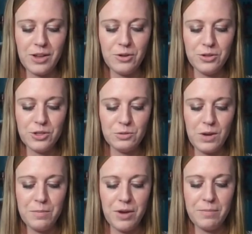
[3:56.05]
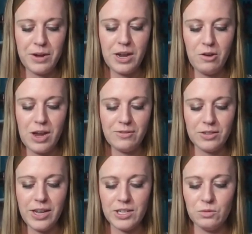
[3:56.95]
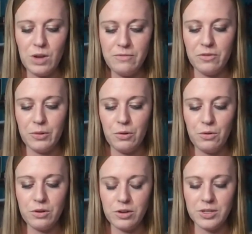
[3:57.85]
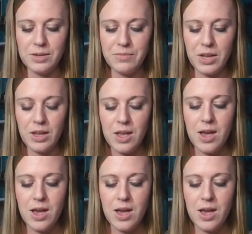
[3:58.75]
I used to swipe up and now I have to like swipe from a corner or something.